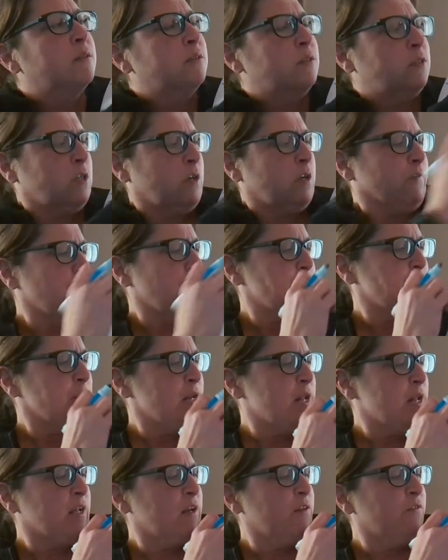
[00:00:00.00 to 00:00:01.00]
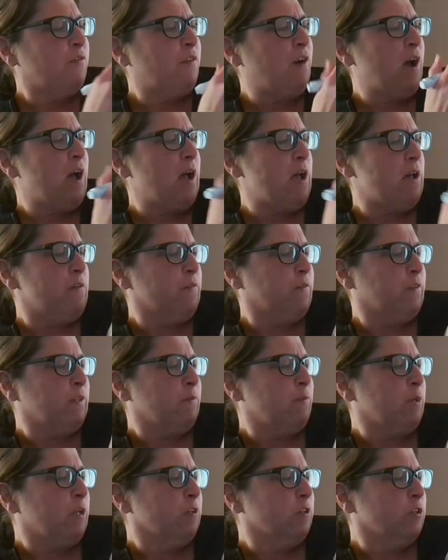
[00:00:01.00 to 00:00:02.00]
So I've got my negative 5. Give
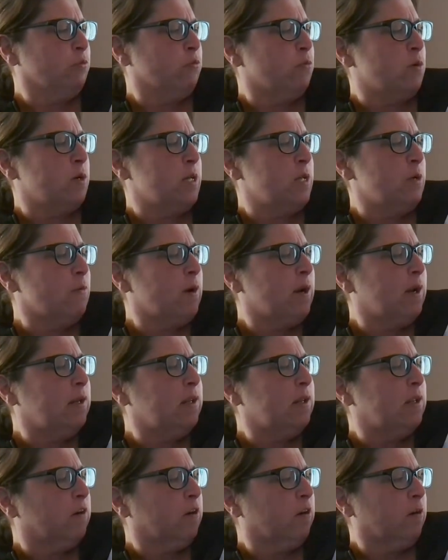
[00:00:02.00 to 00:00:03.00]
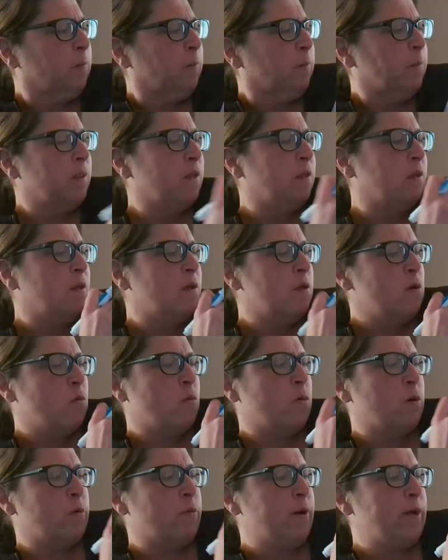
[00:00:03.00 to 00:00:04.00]
me your 20 right here.
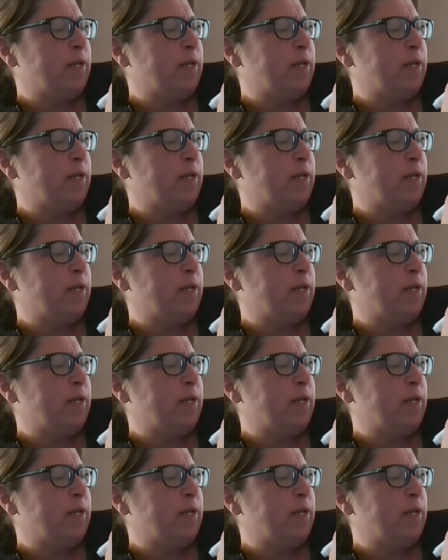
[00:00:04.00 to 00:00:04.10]
What do I